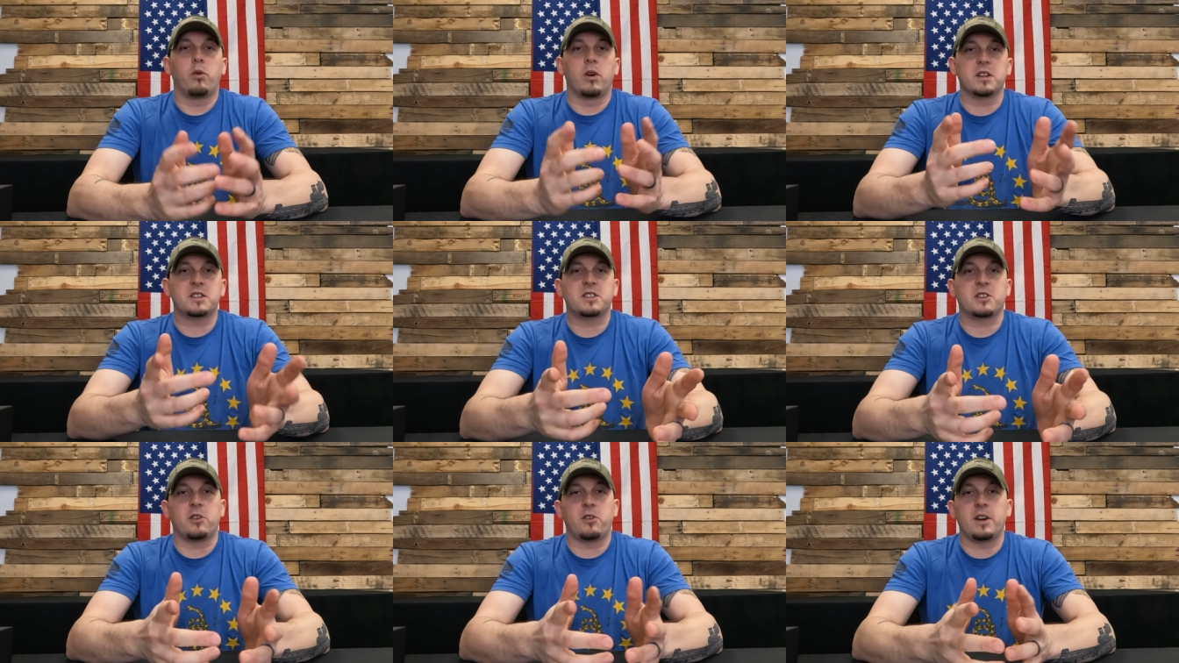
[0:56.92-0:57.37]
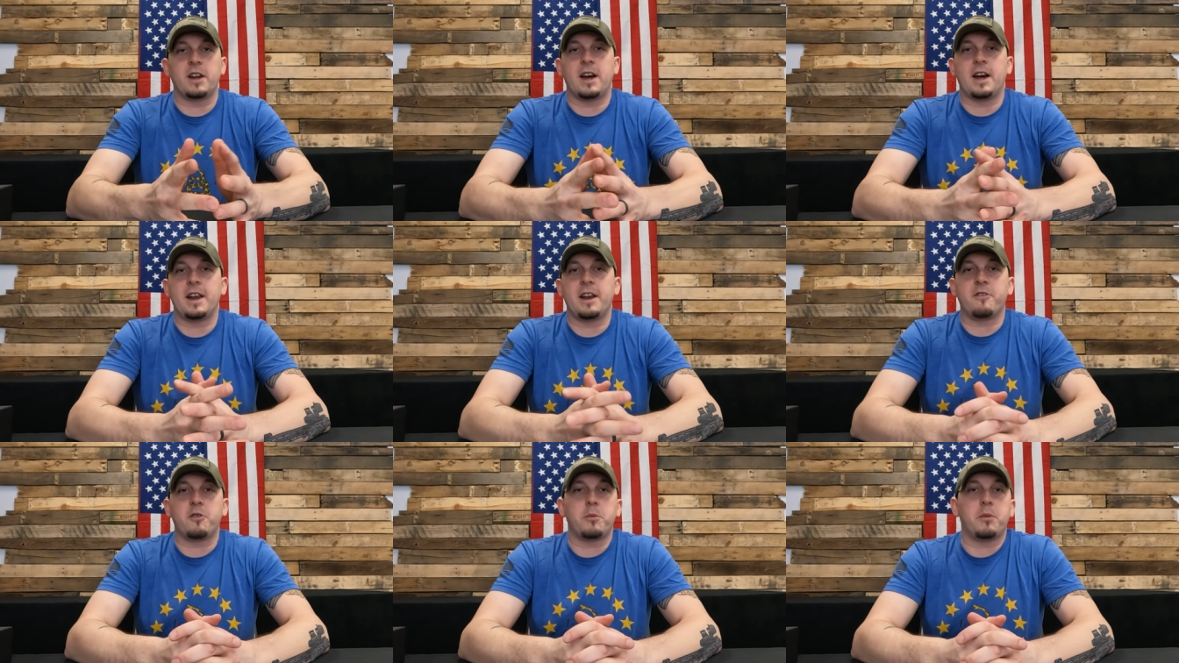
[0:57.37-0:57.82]
What's going
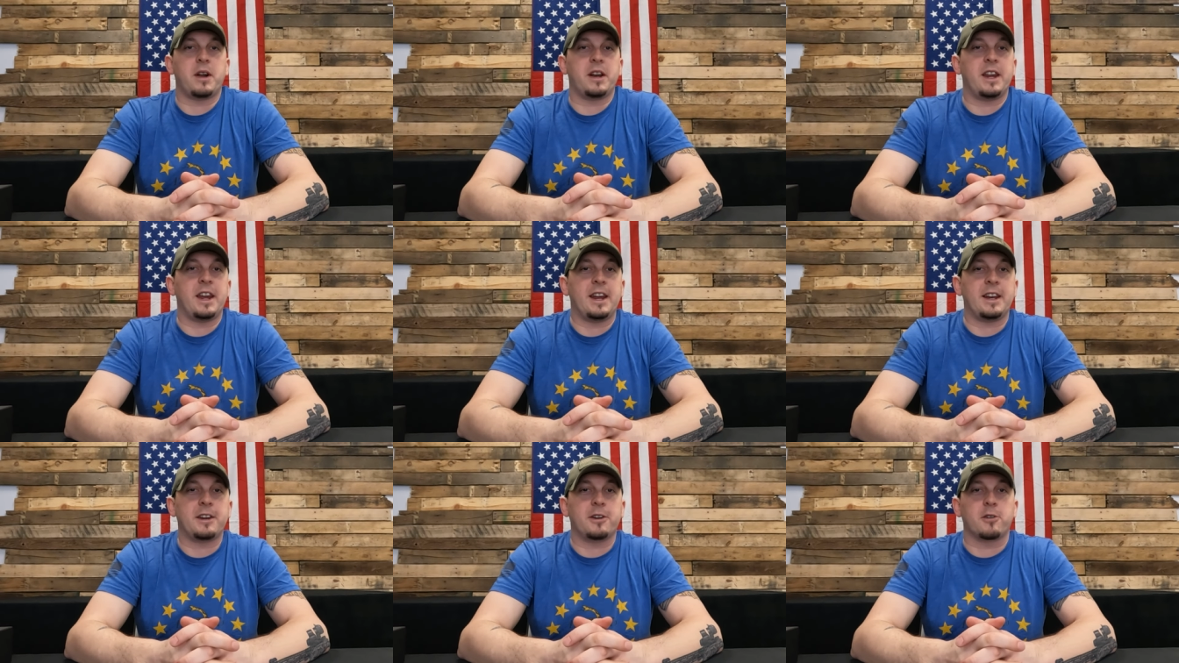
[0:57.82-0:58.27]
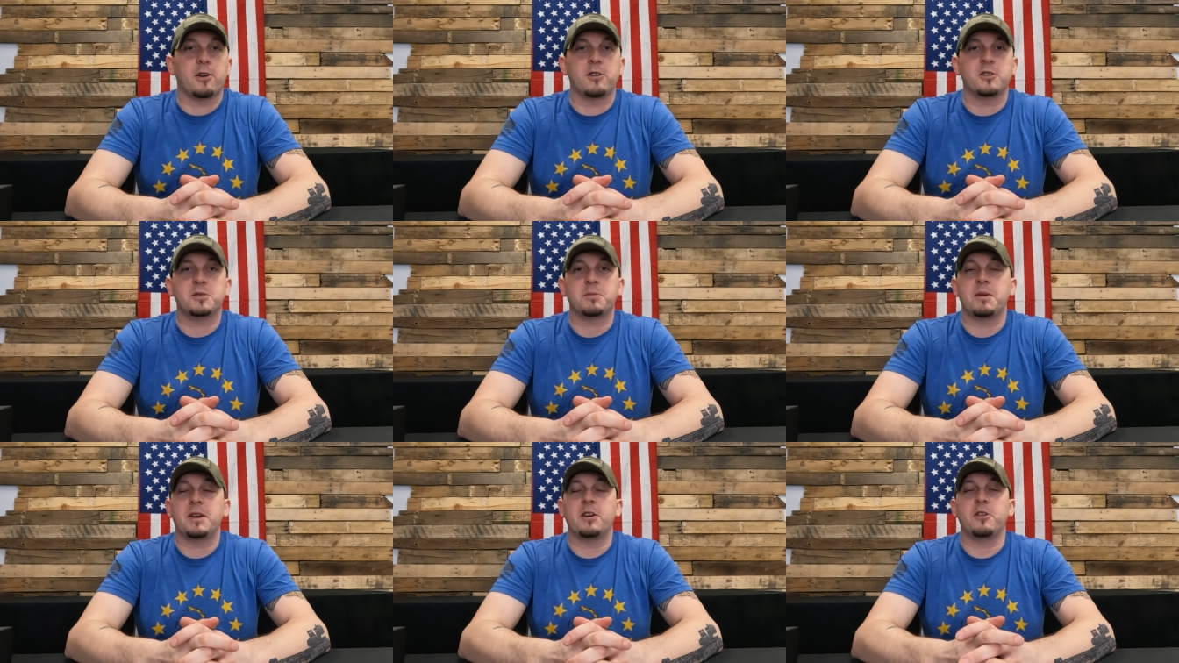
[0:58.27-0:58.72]
on, everybody? Andy
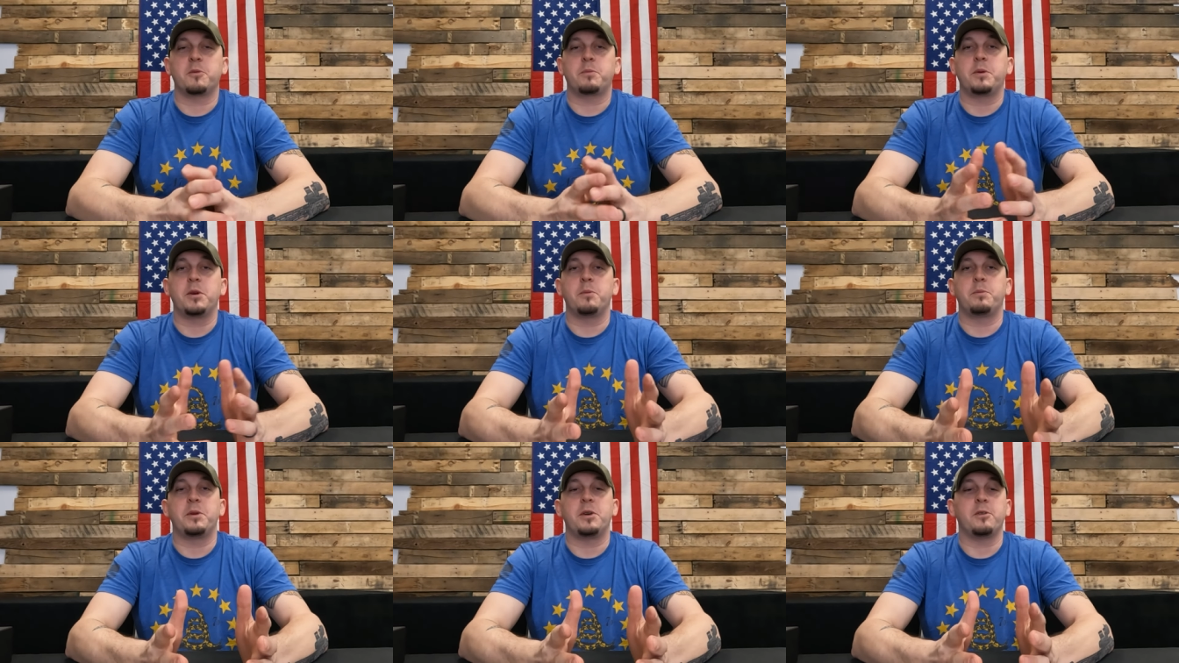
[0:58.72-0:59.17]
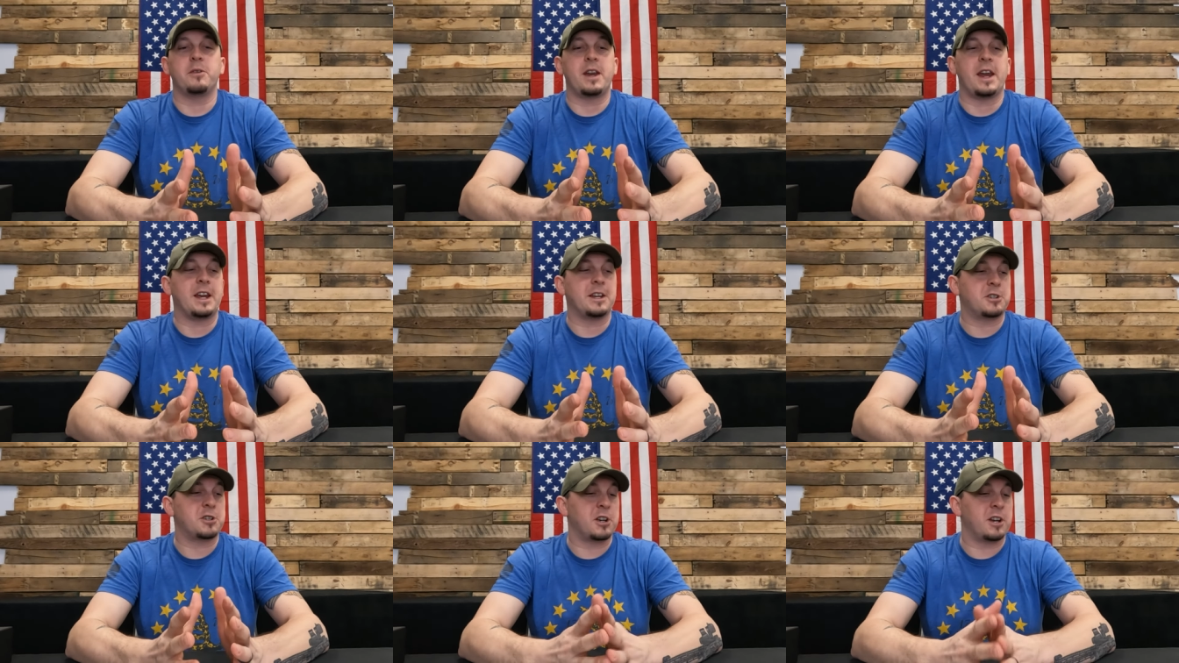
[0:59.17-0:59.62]
Grossman here with Pew Pew
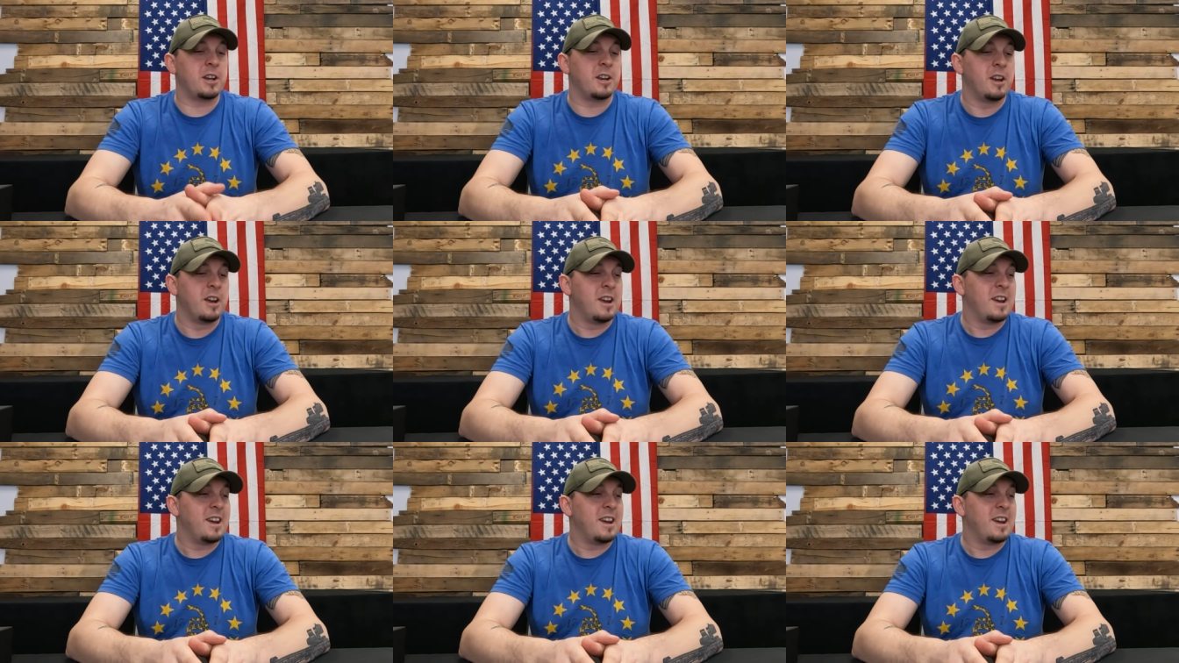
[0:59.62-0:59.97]
Nation.